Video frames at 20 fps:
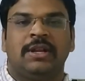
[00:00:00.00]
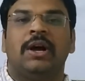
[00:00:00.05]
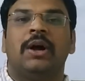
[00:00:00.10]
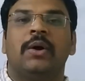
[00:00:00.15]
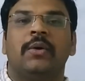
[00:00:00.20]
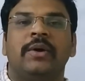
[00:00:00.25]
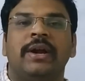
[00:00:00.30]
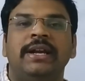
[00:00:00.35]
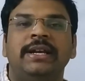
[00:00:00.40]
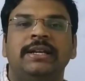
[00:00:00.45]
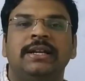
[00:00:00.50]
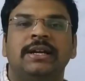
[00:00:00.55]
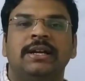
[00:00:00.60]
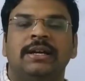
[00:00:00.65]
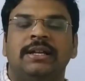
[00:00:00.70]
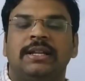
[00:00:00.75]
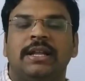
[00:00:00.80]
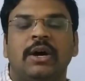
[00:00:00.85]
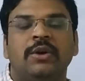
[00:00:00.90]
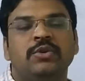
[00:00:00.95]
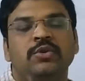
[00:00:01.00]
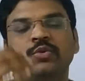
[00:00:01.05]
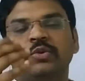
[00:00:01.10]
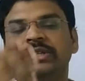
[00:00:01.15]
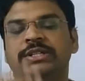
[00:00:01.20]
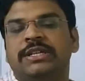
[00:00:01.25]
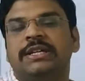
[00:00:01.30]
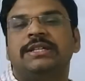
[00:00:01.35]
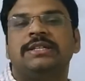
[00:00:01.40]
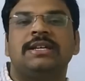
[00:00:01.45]
All right. Now you would
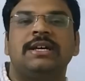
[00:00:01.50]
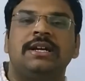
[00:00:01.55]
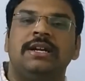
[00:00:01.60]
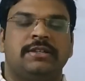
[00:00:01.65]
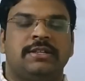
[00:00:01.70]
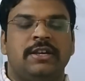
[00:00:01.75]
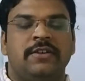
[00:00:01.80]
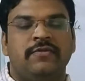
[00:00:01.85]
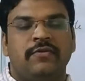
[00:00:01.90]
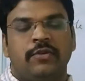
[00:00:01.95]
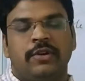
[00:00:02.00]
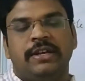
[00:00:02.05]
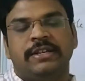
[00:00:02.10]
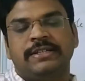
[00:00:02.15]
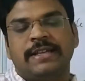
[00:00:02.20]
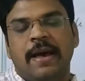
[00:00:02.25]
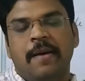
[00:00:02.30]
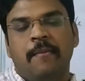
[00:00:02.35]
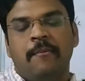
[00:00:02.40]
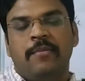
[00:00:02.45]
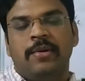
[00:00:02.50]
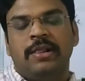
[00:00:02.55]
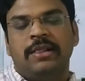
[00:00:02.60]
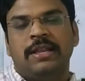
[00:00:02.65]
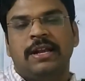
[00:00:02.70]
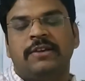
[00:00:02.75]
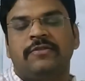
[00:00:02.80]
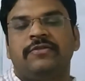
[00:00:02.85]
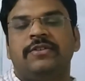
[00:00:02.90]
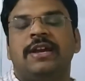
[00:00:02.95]
say, sir, say for example
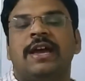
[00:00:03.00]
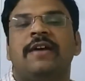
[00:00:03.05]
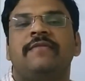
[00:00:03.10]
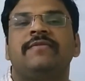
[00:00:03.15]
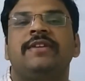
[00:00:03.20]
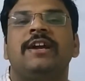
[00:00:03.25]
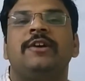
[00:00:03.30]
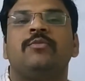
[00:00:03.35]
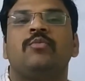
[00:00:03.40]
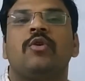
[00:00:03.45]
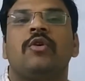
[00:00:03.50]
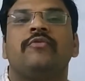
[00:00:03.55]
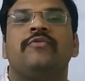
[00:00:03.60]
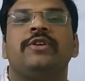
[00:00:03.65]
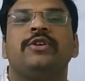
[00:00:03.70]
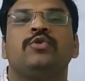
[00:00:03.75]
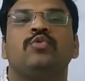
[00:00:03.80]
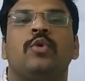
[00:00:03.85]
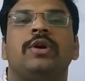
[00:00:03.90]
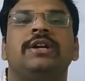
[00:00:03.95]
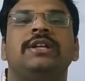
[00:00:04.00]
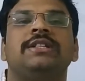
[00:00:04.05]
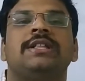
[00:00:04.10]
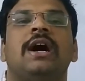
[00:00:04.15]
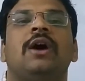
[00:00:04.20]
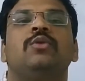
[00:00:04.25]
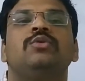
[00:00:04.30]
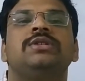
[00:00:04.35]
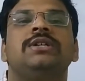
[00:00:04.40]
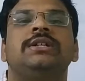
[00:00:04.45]
that we have net profit
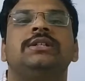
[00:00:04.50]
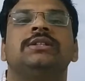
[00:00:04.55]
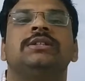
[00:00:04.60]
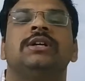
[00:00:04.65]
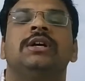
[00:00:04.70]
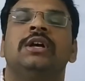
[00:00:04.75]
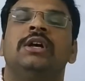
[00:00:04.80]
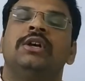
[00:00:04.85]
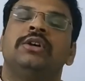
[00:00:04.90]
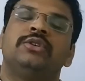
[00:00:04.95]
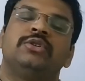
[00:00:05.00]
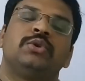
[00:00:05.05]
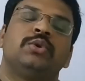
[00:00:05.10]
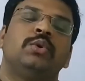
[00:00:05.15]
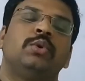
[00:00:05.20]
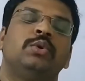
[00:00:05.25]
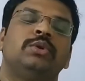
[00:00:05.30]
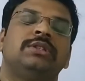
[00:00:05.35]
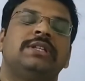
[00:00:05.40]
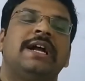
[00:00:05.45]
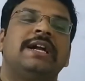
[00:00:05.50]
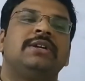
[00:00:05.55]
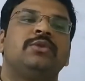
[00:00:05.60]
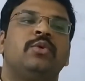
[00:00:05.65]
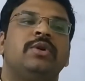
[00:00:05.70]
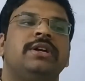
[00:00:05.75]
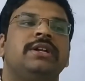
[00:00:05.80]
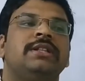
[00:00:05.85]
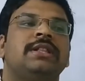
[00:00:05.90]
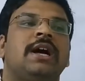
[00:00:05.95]
20,000. So that
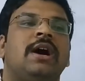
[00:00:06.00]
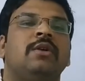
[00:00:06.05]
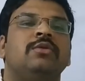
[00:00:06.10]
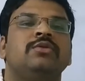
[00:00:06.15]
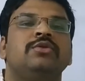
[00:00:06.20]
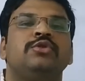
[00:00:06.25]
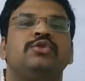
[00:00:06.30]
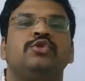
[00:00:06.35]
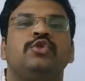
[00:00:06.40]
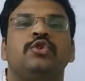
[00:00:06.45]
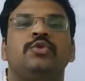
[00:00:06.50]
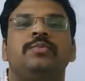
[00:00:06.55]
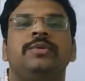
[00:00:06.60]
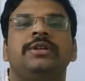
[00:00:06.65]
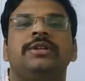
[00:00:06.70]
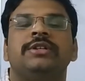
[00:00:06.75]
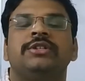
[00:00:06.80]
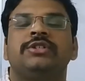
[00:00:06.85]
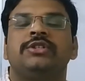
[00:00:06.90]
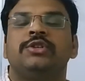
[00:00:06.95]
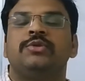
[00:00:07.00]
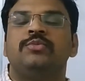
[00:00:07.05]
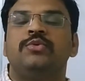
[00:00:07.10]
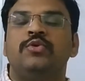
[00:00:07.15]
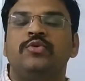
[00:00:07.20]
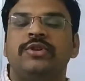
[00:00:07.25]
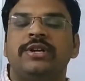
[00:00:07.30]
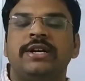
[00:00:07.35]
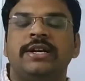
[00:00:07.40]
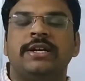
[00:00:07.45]
20,000 should be
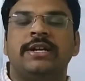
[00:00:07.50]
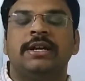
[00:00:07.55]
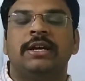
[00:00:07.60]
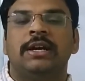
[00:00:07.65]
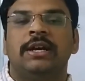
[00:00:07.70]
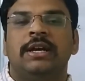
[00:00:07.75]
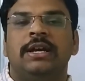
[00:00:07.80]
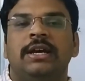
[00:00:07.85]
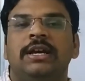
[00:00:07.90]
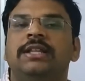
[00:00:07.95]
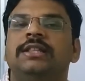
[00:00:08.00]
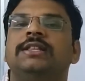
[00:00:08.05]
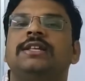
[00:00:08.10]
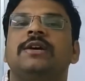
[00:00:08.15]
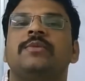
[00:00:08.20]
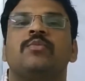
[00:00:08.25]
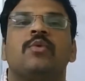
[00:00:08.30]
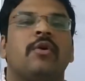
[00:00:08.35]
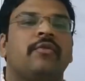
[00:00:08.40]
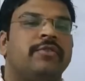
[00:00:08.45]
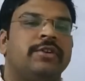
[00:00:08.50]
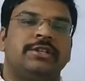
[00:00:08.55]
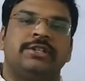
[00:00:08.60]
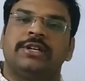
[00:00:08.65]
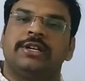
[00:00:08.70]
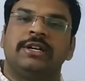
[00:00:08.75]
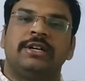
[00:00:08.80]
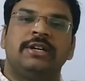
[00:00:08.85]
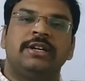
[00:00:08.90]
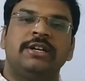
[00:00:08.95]
distributed in their profit
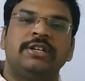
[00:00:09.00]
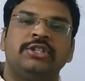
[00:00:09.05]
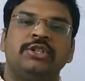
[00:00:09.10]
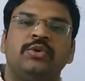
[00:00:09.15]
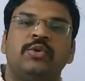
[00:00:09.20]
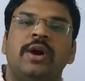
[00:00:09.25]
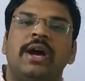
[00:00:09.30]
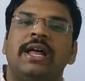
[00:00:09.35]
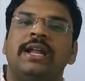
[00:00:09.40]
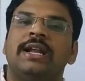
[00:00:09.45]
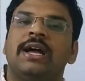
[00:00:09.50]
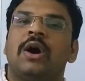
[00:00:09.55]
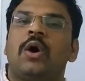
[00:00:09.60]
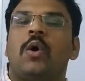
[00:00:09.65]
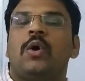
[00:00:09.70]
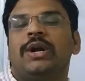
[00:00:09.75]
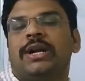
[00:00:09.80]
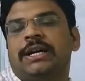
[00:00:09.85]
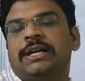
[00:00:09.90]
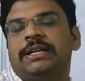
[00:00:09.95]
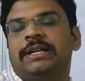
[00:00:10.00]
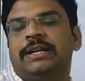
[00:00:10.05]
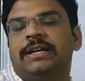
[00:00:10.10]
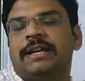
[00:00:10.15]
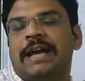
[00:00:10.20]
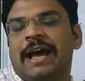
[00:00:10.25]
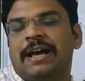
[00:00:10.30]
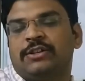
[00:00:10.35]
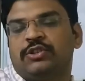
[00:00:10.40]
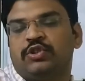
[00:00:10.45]
sharing ratio, and accordingly it
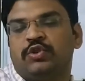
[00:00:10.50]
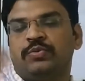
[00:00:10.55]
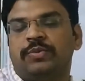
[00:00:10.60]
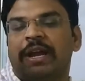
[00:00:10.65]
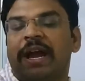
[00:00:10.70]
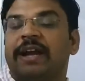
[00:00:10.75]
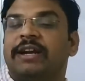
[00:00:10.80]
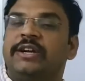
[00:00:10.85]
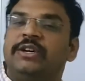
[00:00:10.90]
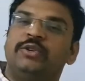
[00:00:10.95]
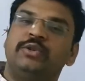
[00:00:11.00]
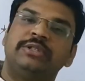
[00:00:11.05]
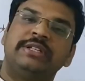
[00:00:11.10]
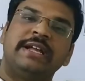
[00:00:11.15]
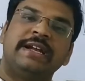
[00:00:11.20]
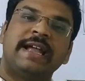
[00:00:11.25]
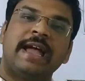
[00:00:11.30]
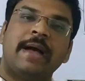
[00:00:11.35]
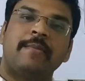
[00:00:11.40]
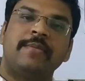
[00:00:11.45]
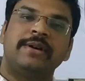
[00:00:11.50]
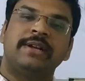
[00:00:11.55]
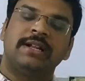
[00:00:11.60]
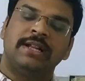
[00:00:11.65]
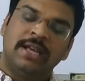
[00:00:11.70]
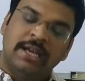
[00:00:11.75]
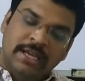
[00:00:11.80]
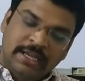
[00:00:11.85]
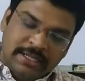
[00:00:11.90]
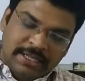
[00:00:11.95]
has to be added to their capital.
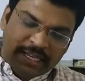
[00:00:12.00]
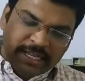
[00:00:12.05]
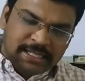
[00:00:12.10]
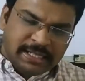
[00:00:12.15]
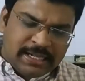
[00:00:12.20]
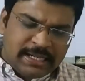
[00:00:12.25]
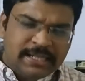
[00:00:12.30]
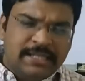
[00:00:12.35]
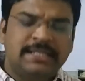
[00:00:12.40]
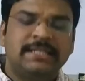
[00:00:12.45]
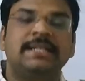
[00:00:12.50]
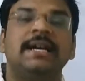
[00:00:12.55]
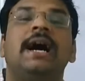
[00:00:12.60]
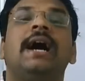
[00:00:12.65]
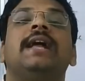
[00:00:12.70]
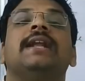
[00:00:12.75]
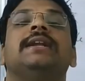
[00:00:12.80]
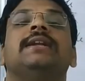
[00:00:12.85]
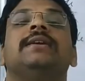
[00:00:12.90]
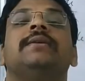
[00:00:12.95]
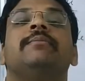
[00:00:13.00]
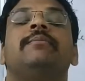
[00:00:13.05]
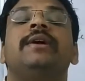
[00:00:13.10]
Yes, it is done.